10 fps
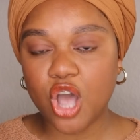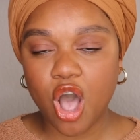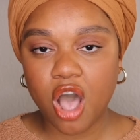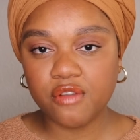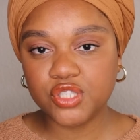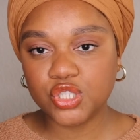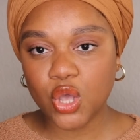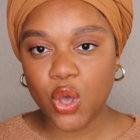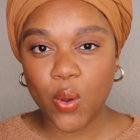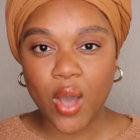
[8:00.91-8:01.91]
off.
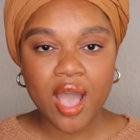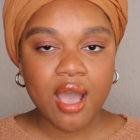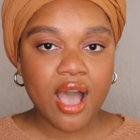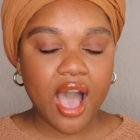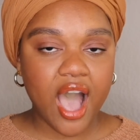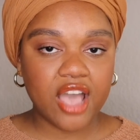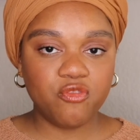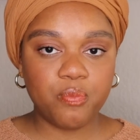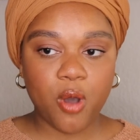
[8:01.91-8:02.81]
So I've